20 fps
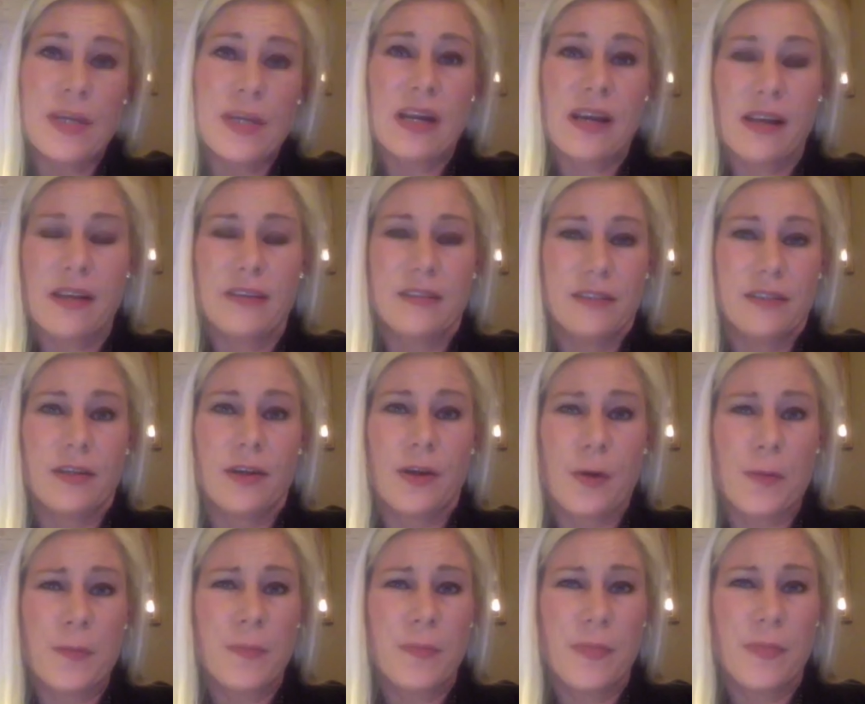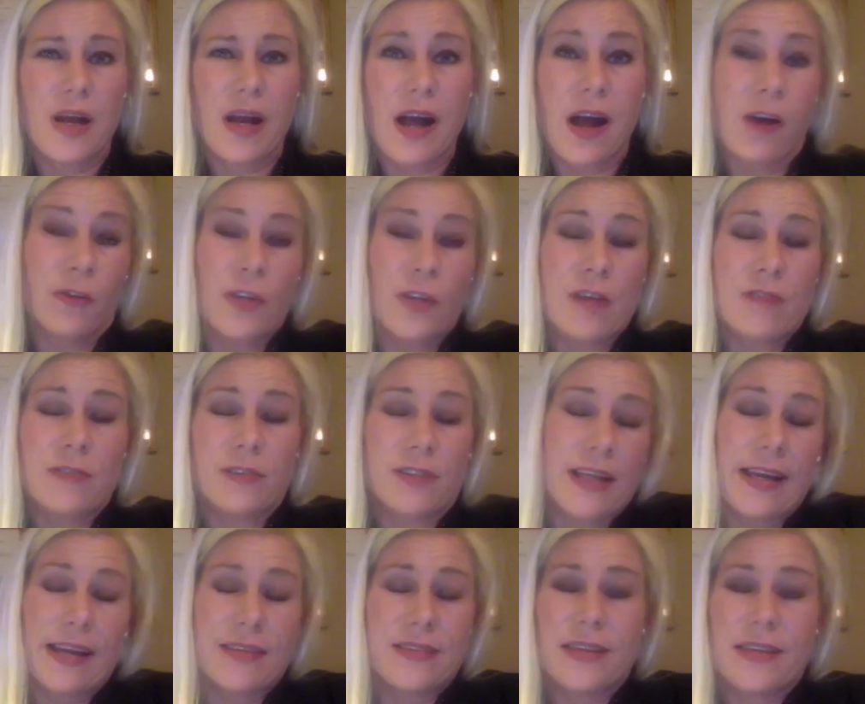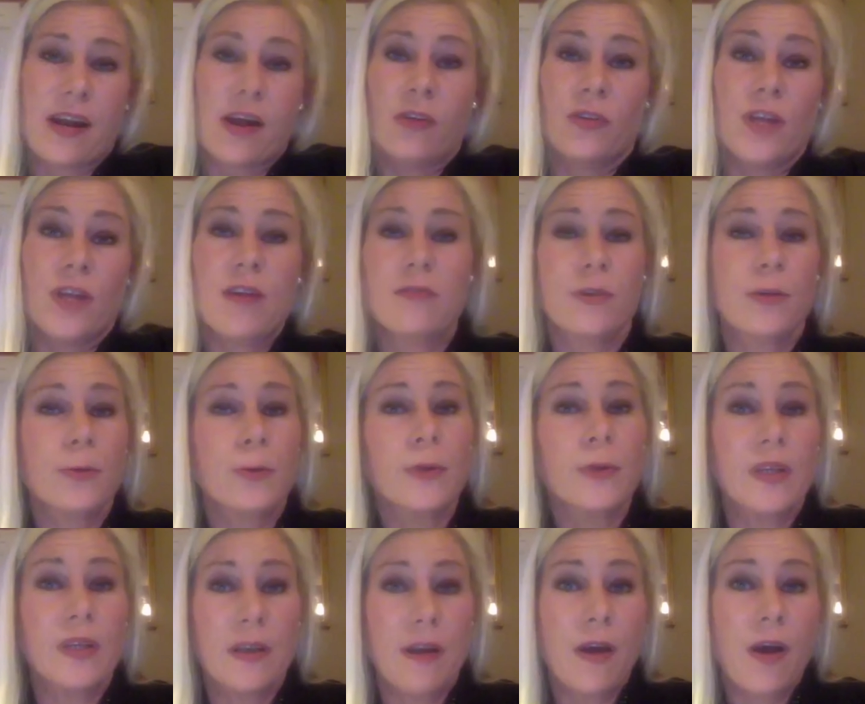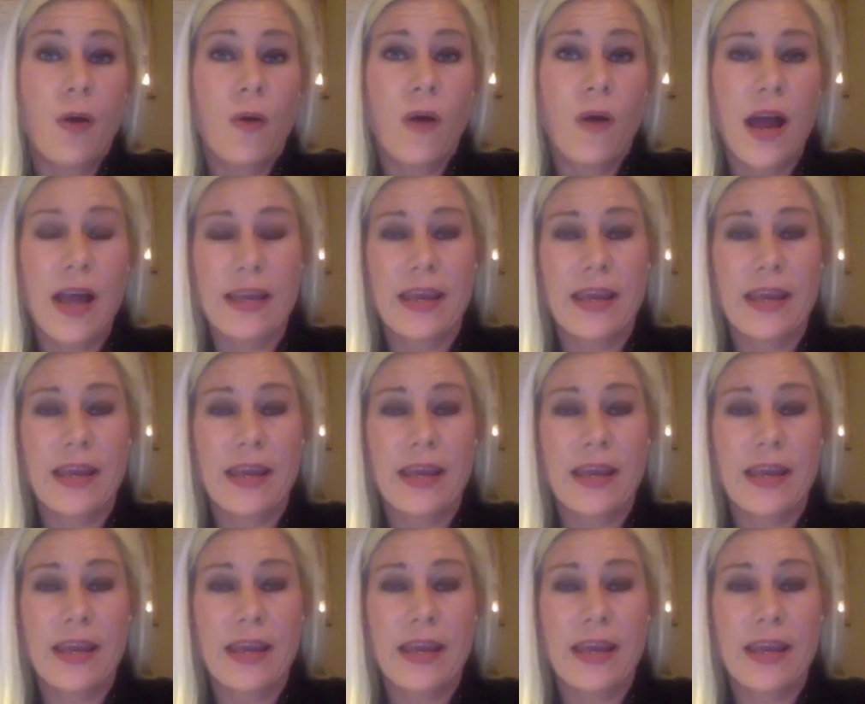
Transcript: I mean, I'll never really know.